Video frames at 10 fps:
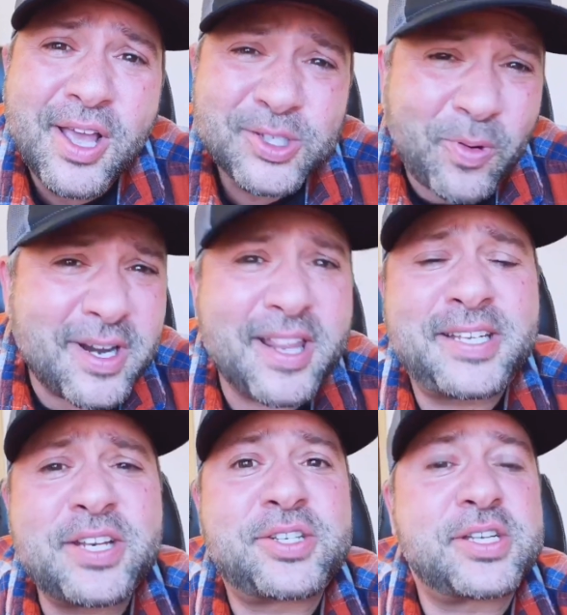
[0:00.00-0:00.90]
So one day the
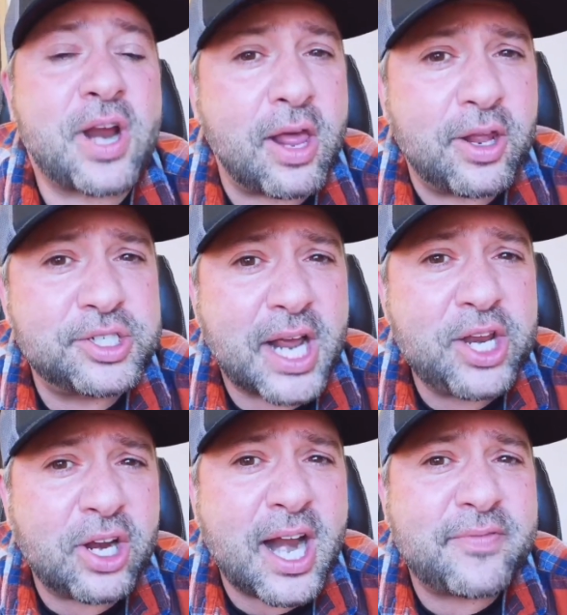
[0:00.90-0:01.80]
teacher says, All right, little Johnny,
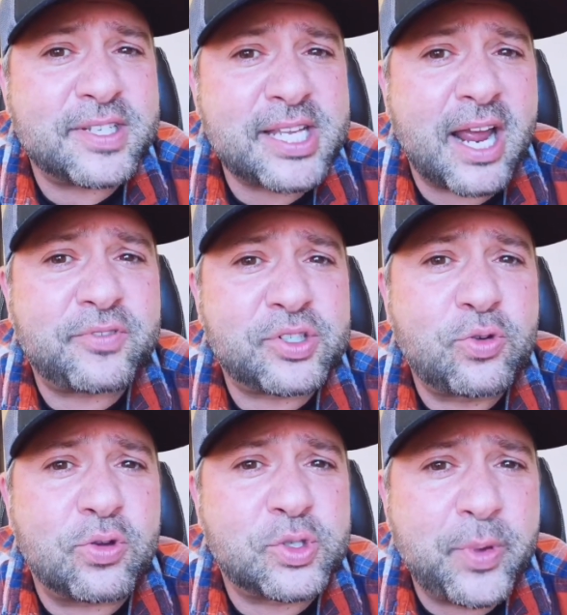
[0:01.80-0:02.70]
you're going to have to stay after
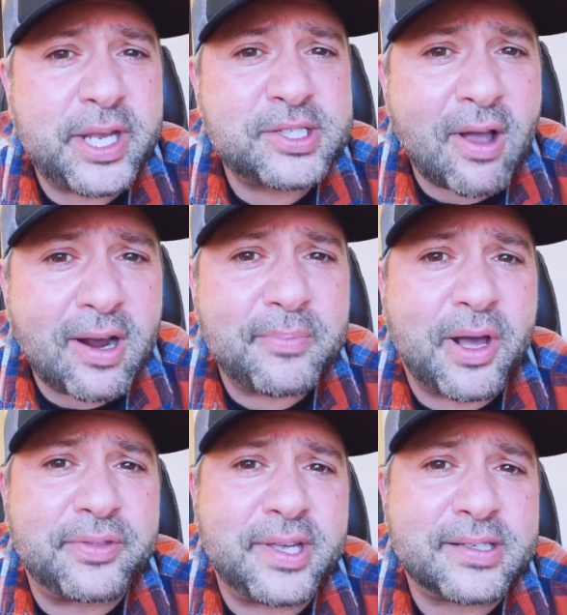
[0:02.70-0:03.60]
school so we can talk
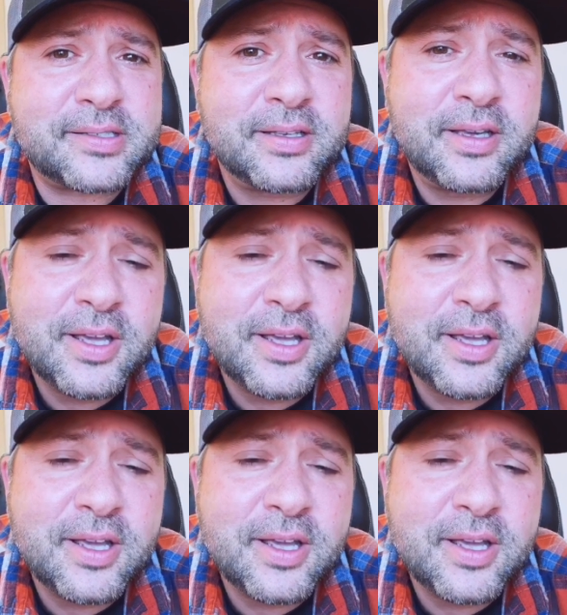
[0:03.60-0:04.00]
about this.